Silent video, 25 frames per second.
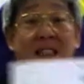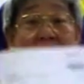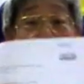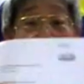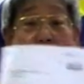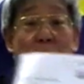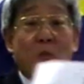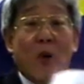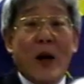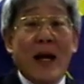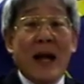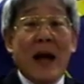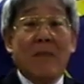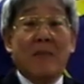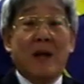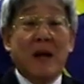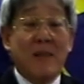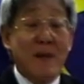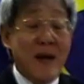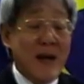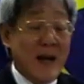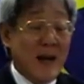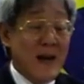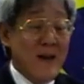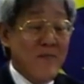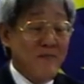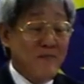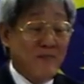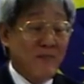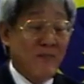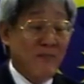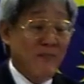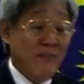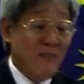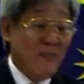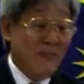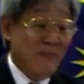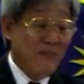statement 1MDB,
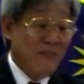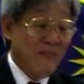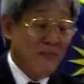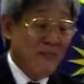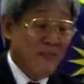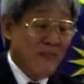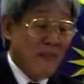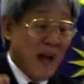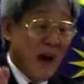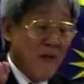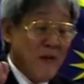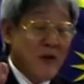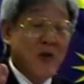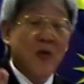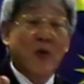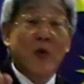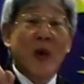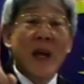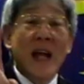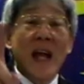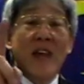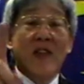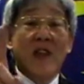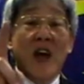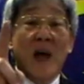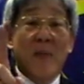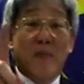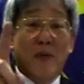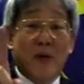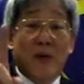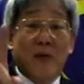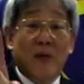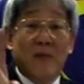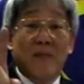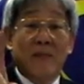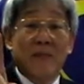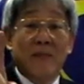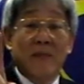I read 28th
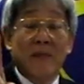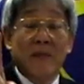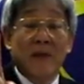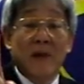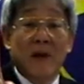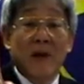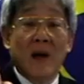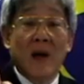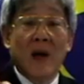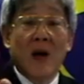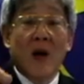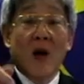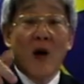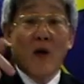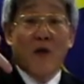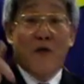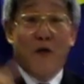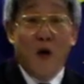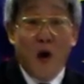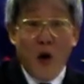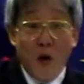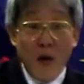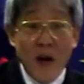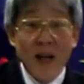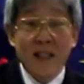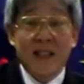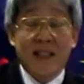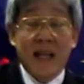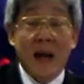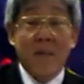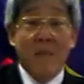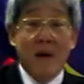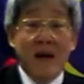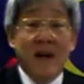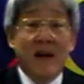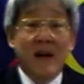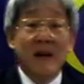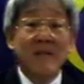April. Following this
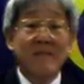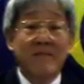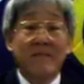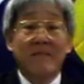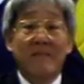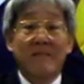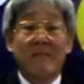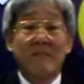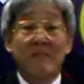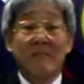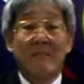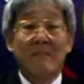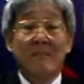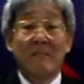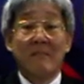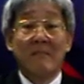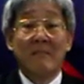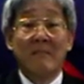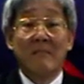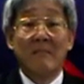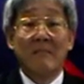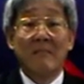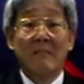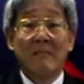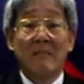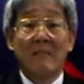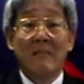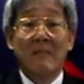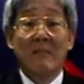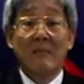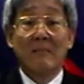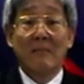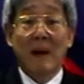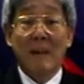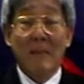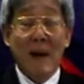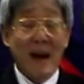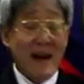statement
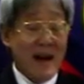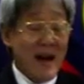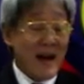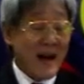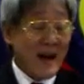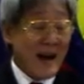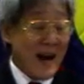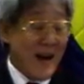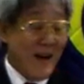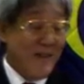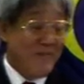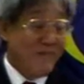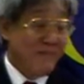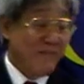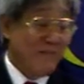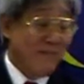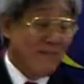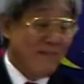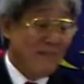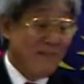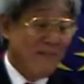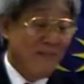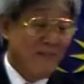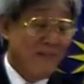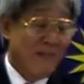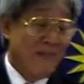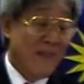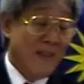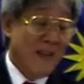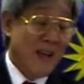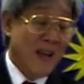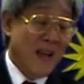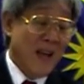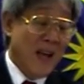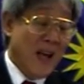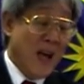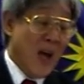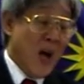by Ben Agara,
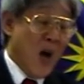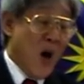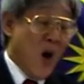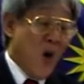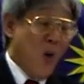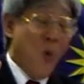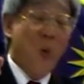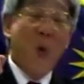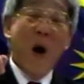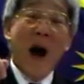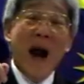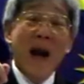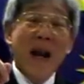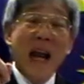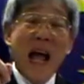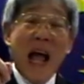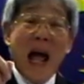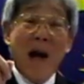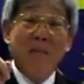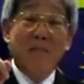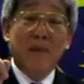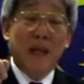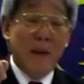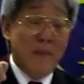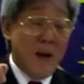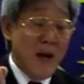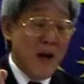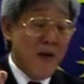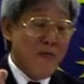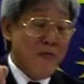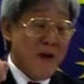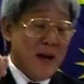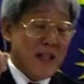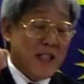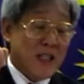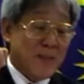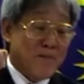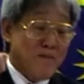1MDB
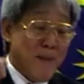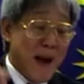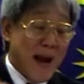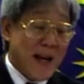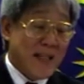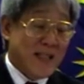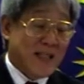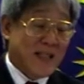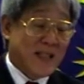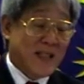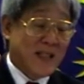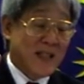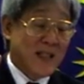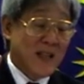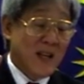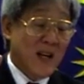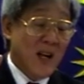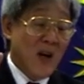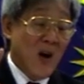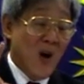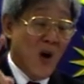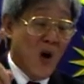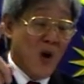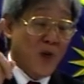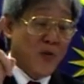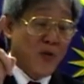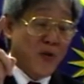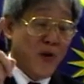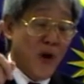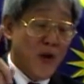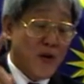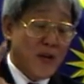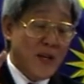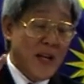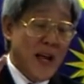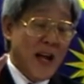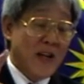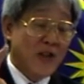respects
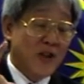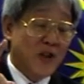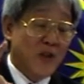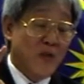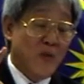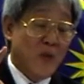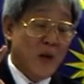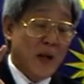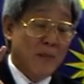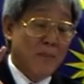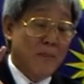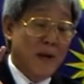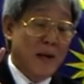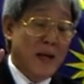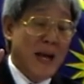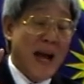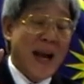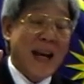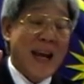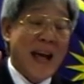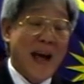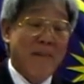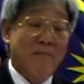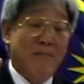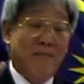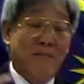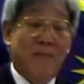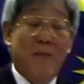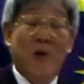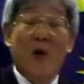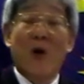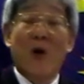authority and institution of BNM.